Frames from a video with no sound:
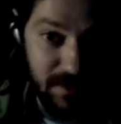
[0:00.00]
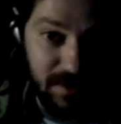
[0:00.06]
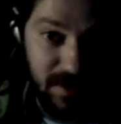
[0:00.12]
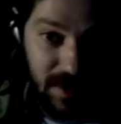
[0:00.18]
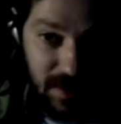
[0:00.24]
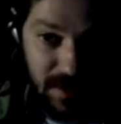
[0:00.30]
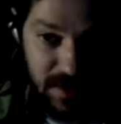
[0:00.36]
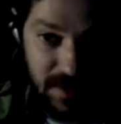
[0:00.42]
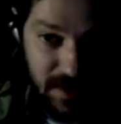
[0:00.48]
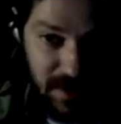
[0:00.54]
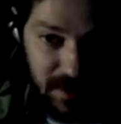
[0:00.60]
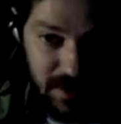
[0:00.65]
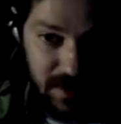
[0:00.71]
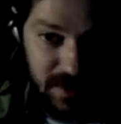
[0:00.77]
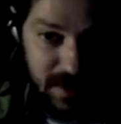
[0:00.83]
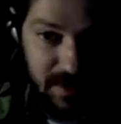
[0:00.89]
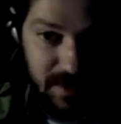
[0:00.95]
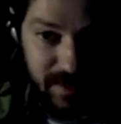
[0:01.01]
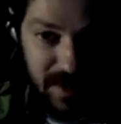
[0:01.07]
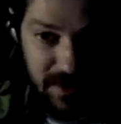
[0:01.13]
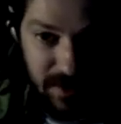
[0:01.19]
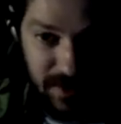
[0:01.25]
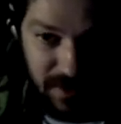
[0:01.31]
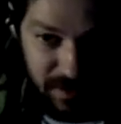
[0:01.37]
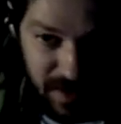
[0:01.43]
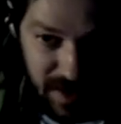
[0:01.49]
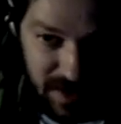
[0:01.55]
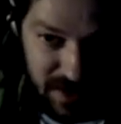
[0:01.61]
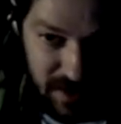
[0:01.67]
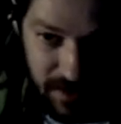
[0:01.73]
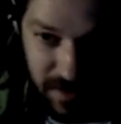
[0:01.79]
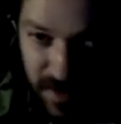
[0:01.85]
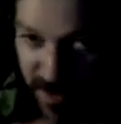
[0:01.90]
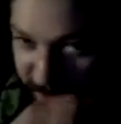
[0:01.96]
that's something that needs to be sort
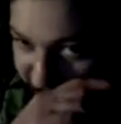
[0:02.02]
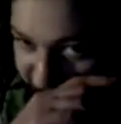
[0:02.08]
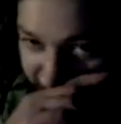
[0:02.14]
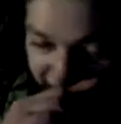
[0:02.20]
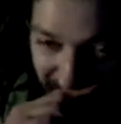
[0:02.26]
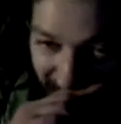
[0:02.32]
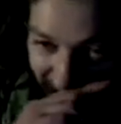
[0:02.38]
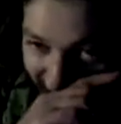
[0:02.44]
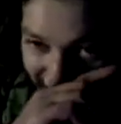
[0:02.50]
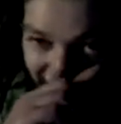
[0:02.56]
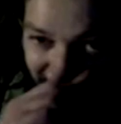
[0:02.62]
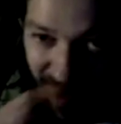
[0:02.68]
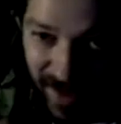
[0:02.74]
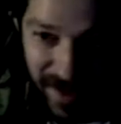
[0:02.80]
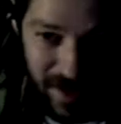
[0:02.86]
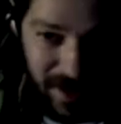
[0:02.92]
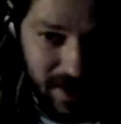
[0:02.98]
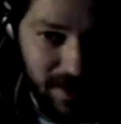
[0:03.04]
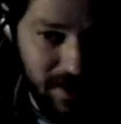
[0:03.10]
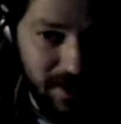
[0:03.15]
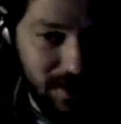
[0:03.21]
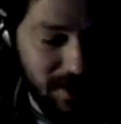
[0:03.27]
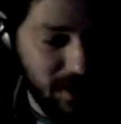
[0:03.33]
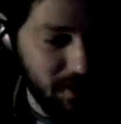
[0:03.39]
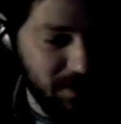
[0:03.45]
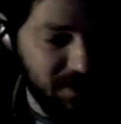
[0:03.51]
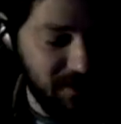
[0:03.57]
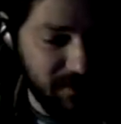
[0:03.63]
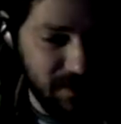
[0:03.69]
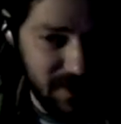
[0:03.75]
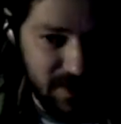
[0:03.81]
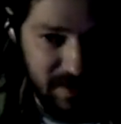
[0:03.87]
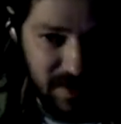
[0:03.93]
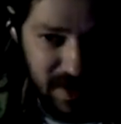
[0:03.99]
of mixed up to see if we can get a
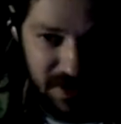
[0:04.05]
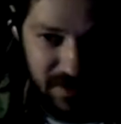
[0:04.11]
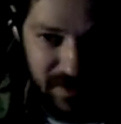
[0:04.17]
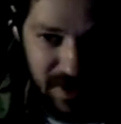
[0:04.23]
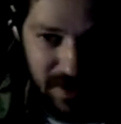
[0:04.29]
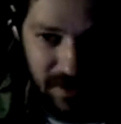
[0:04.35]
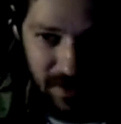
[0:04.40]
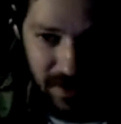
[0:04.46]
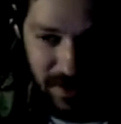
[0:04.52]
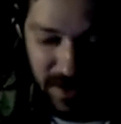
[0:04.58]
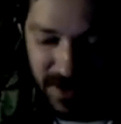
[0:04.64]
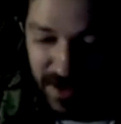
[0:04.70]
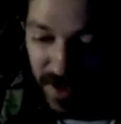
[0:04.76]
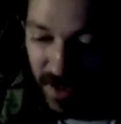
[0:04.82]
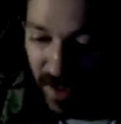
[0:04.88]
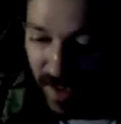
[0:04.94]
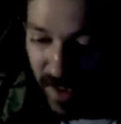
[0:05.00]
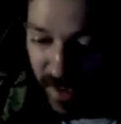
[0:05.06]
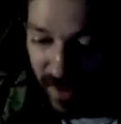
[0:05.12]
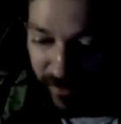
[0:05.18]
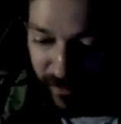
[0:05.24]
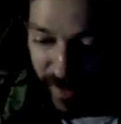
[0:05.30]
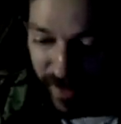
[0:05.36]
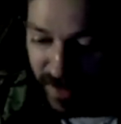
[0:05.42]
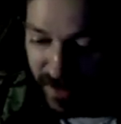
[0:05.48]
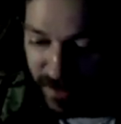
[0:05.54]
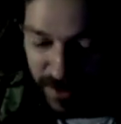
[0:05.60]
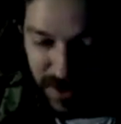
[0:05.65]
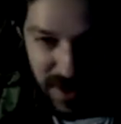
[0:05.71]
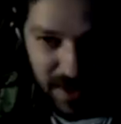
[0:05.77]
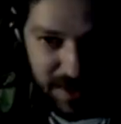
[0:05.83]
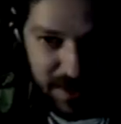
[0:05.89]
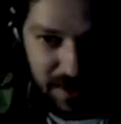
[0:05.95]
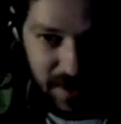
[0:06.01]
copy of, because the magic menthol on this
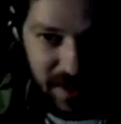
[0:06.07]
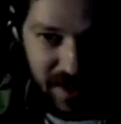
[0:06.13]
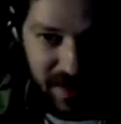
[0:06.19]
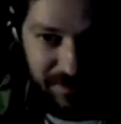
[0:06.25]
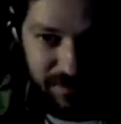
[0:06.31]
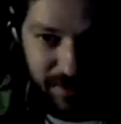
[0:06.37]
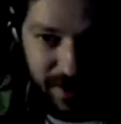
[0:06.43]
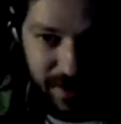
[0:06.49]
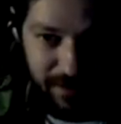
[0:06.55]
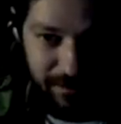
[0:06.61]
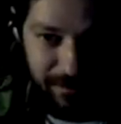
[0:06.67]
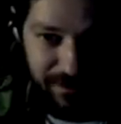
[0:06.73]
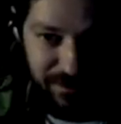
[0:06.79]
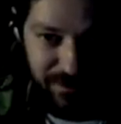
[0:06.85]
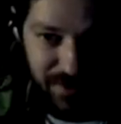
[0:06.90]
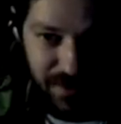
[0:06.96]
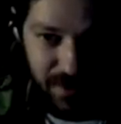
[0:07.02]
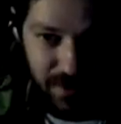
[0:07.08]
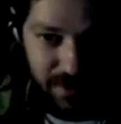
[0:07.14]
really does taste like an after eight.